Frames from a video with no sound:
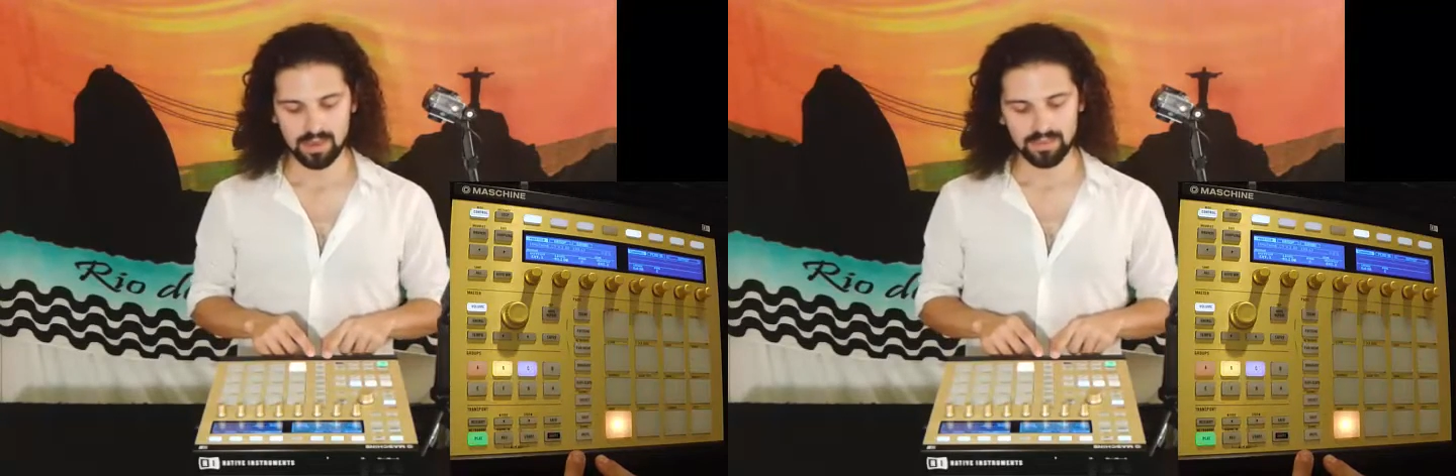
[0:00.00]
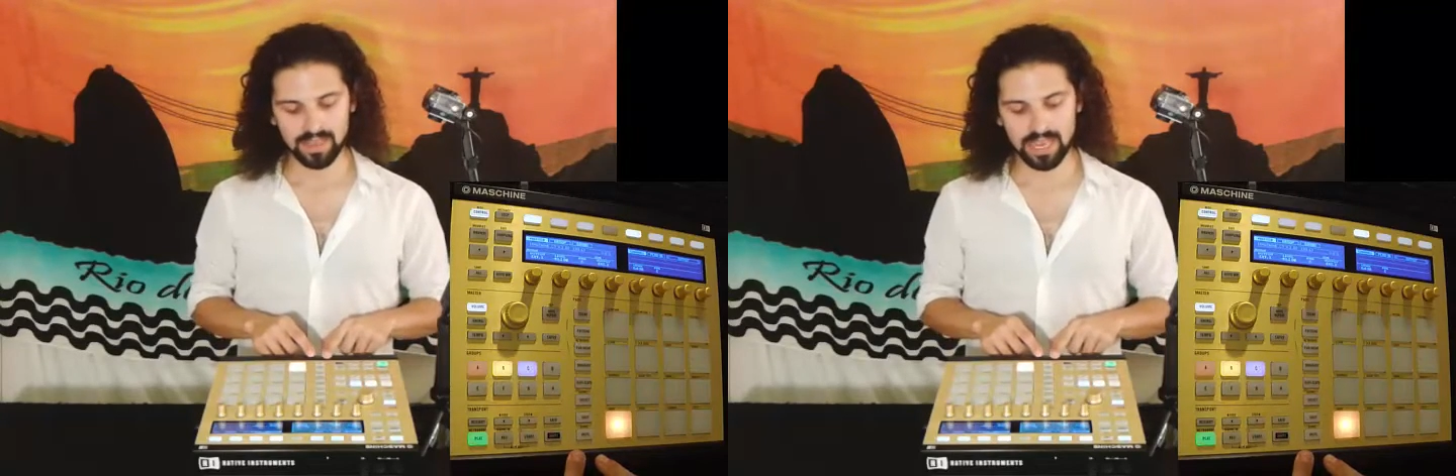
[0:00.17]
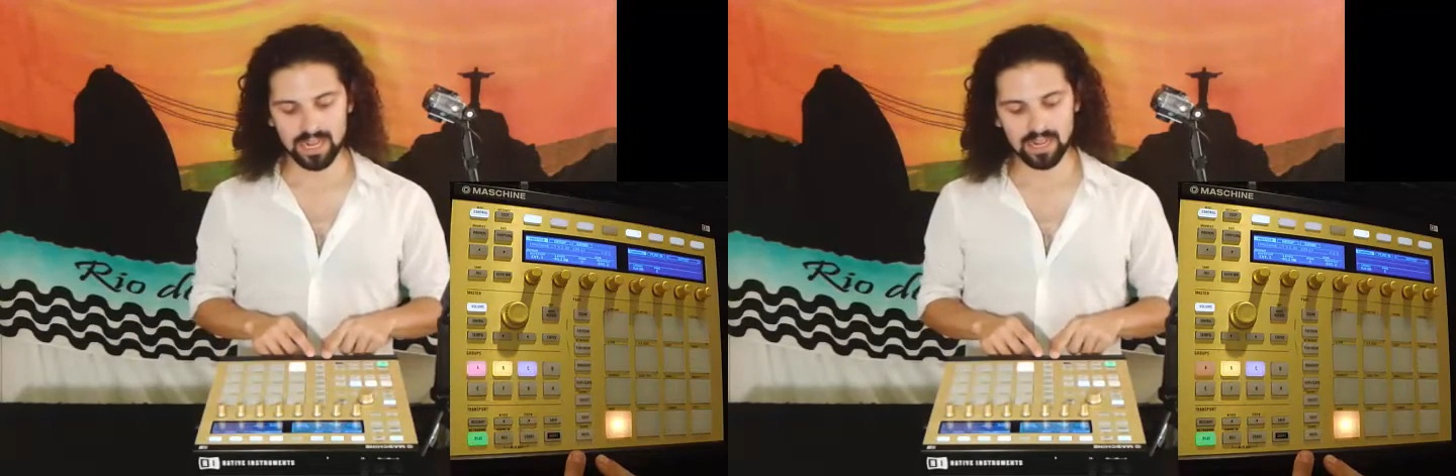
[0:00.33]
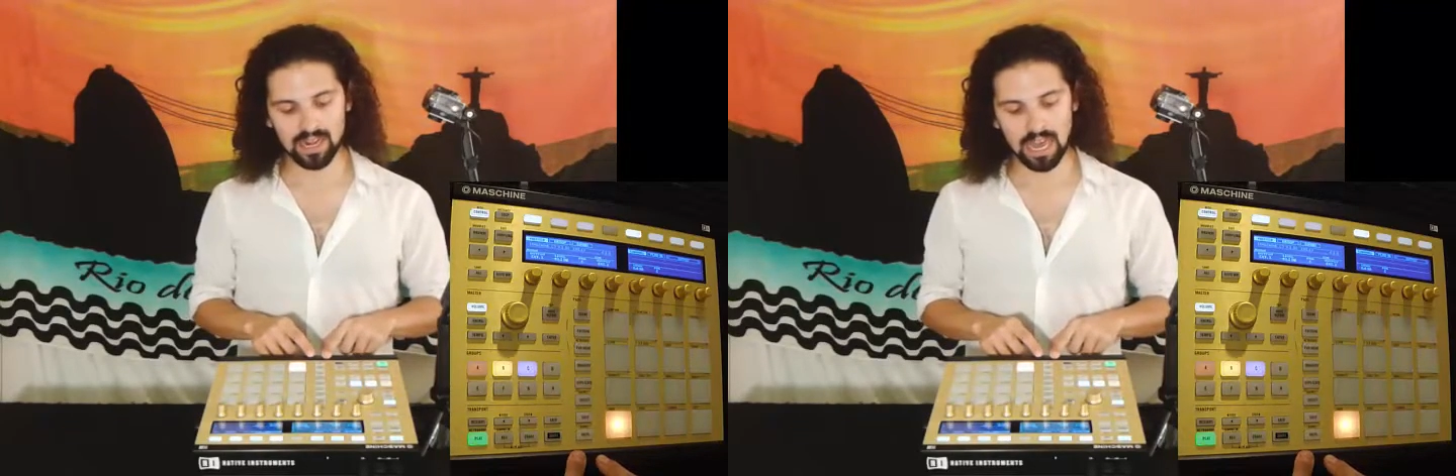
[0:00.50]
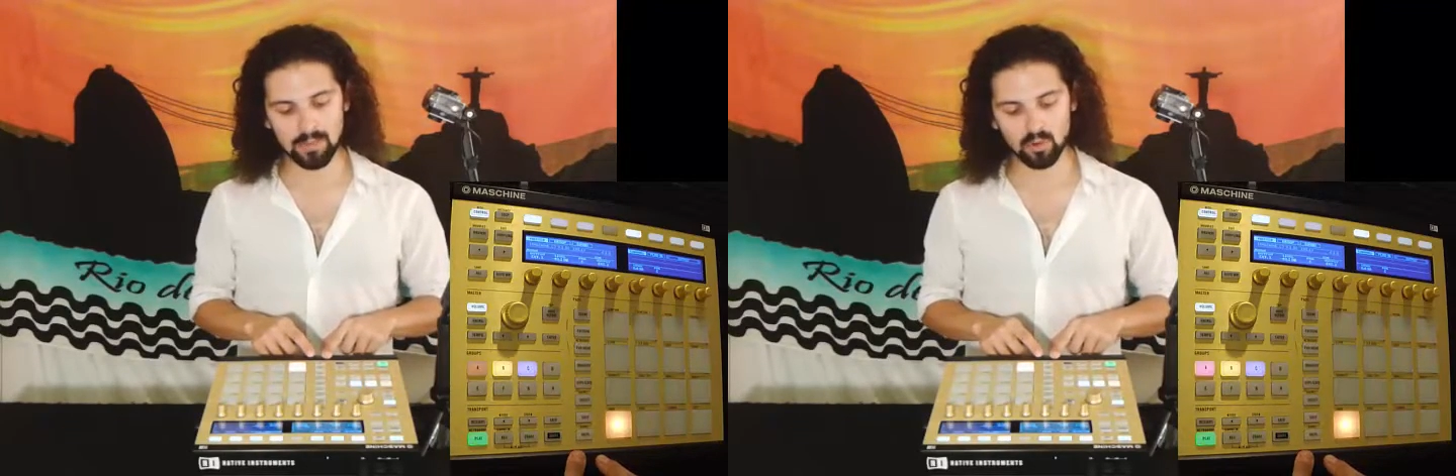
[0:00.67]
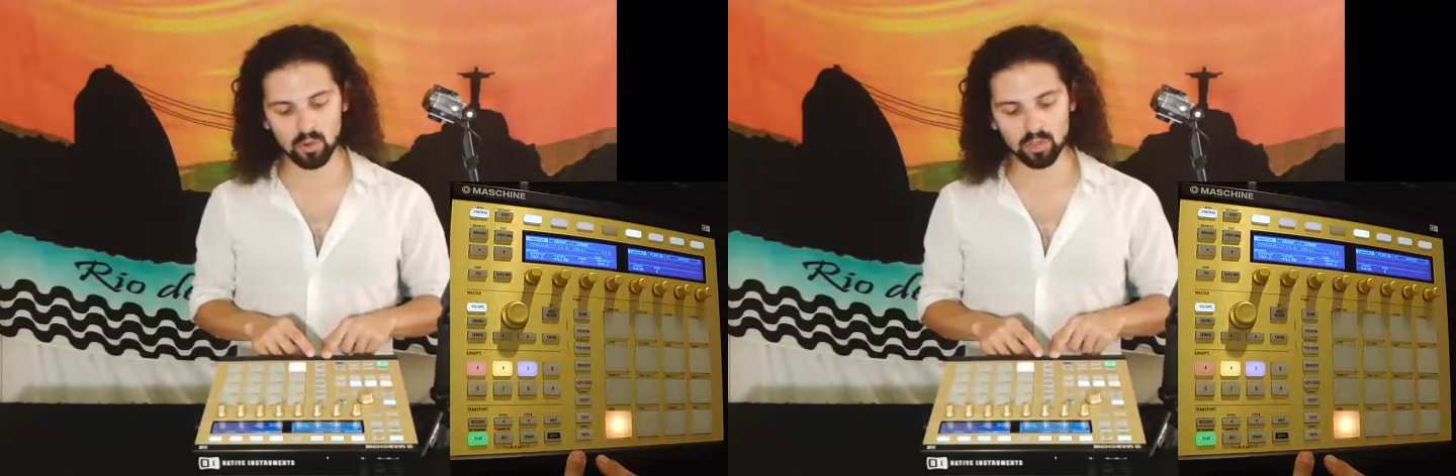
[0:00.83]
Then
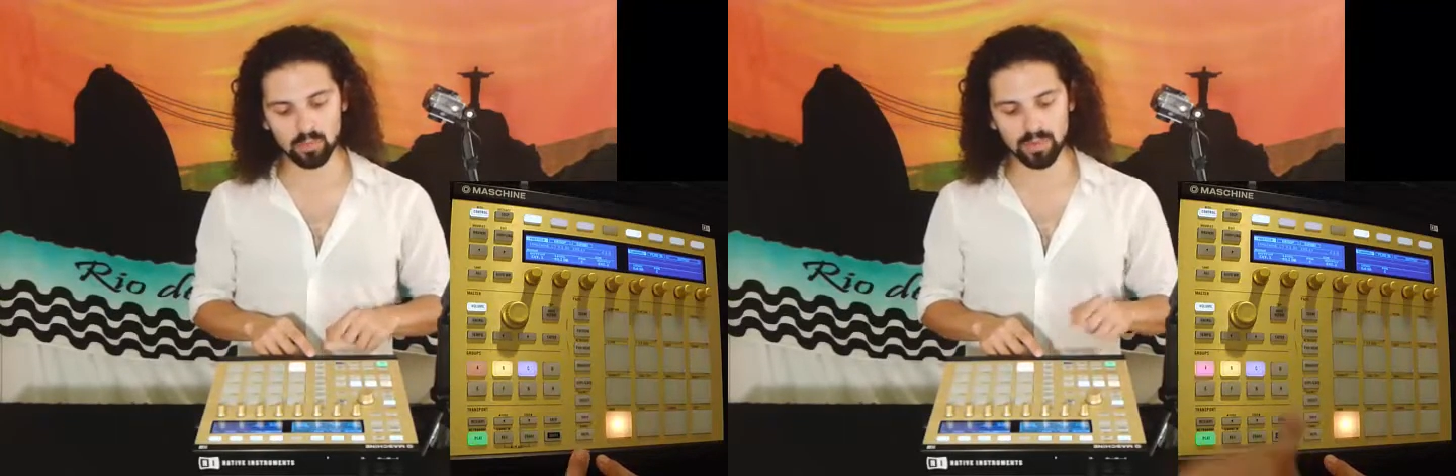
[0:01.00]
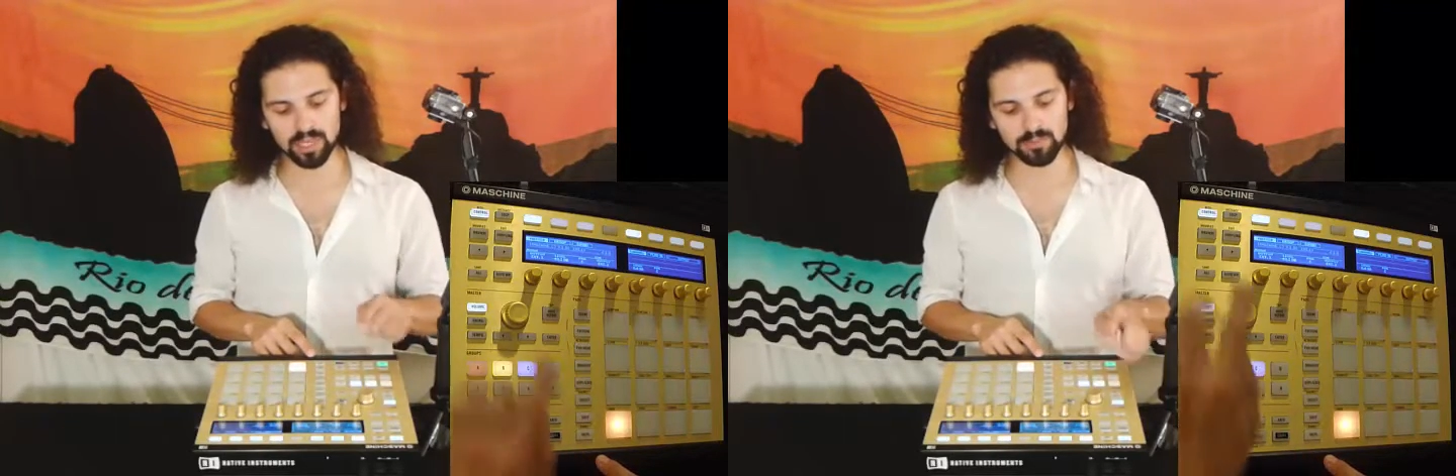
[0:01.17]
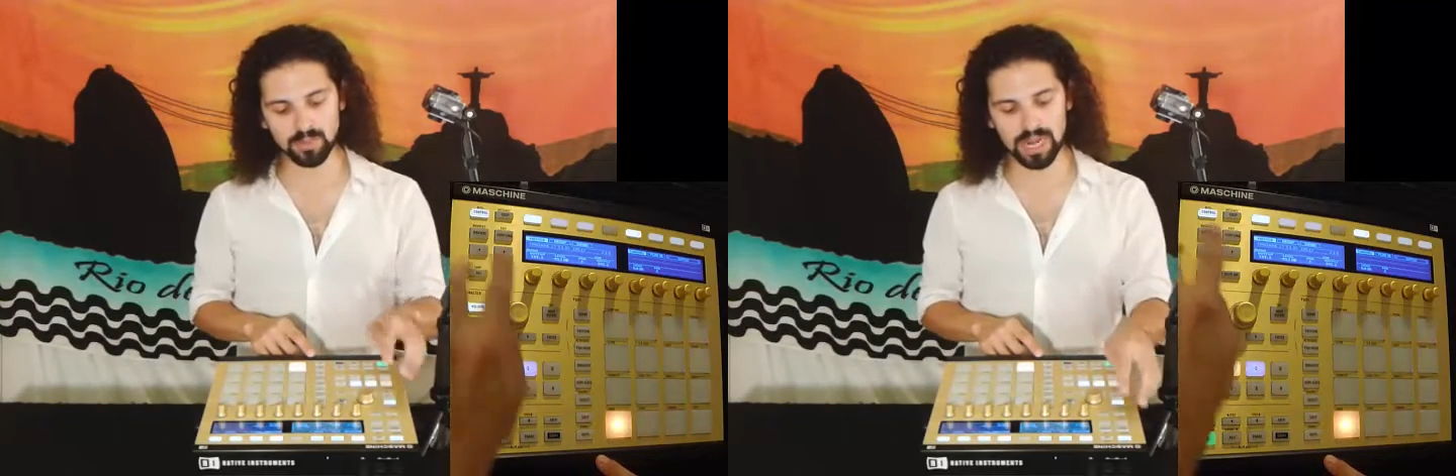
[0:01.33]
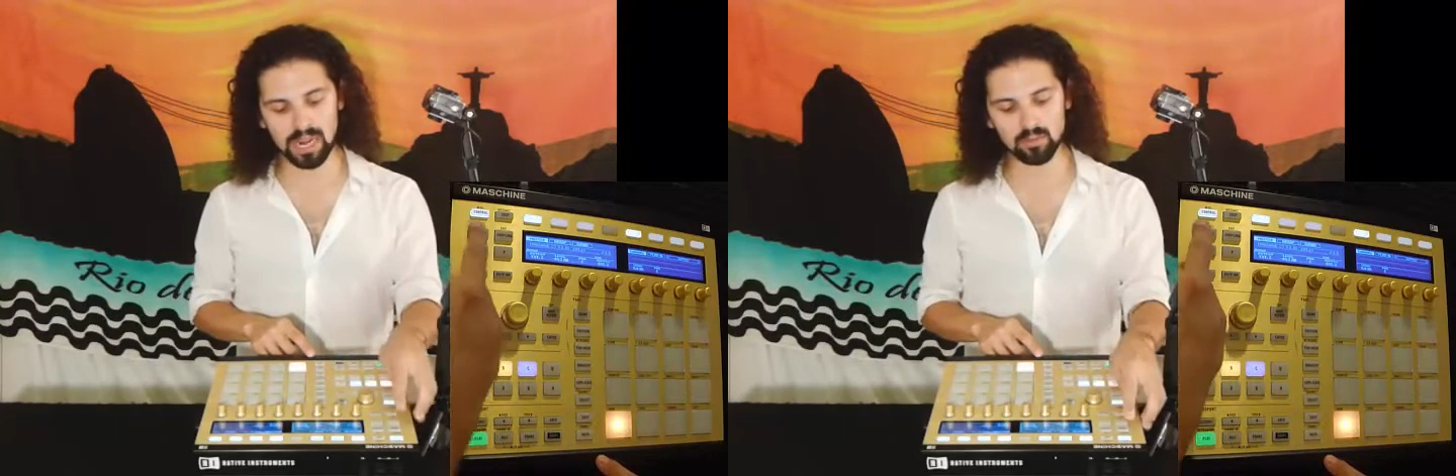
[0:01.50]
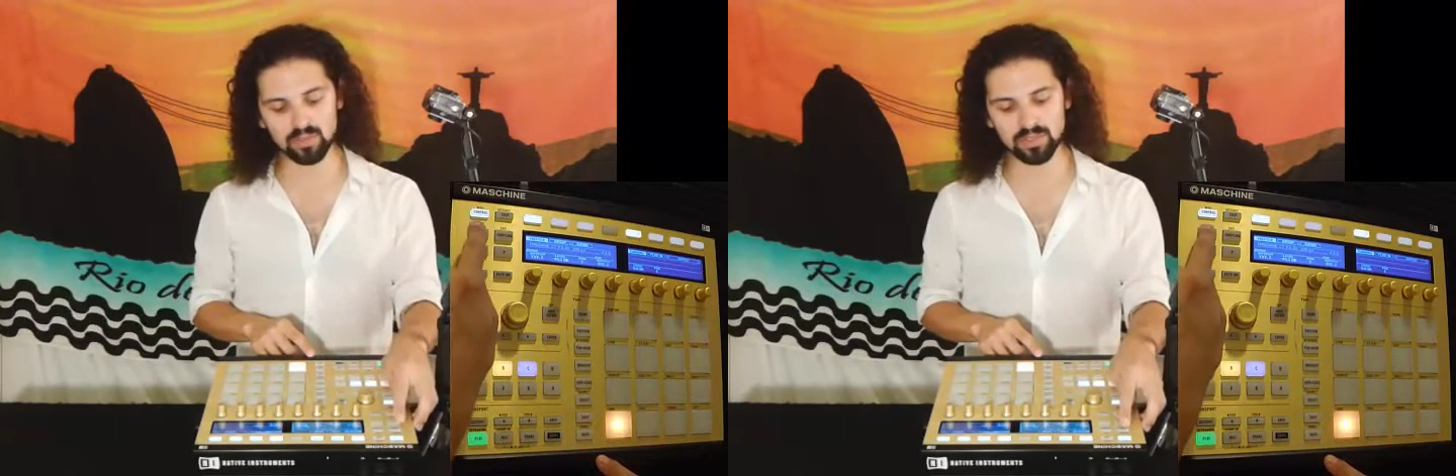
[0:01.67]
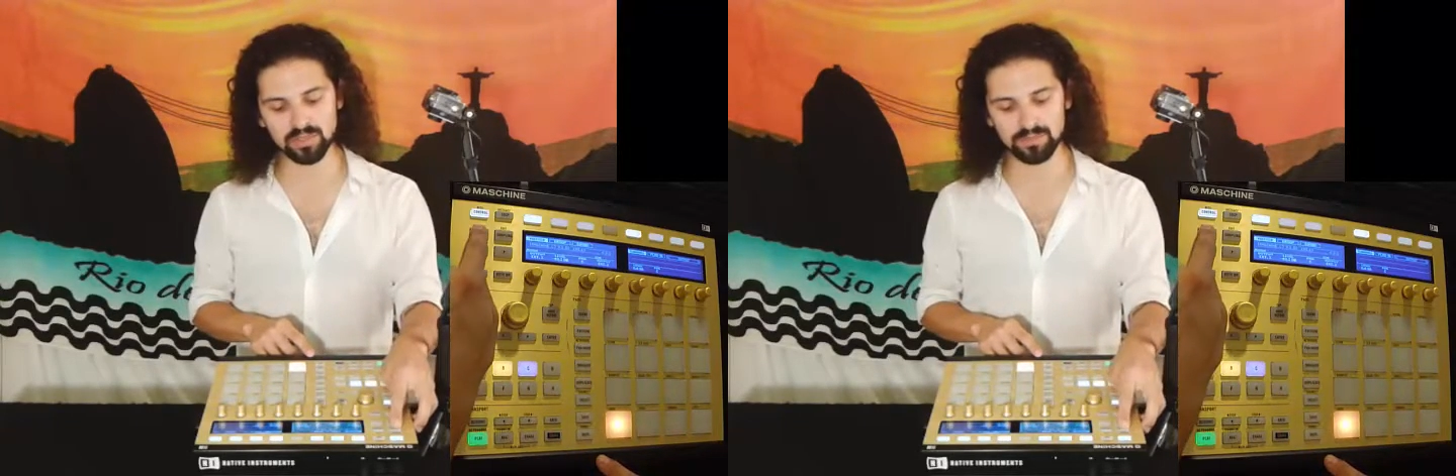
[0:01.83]
I'm going to press
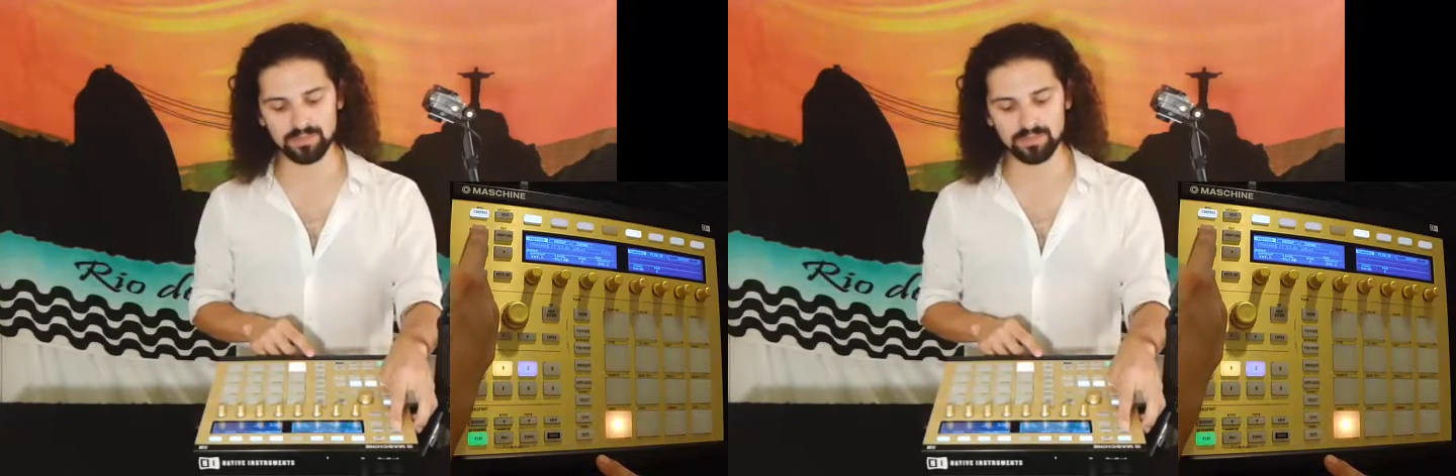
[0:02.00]
Browse.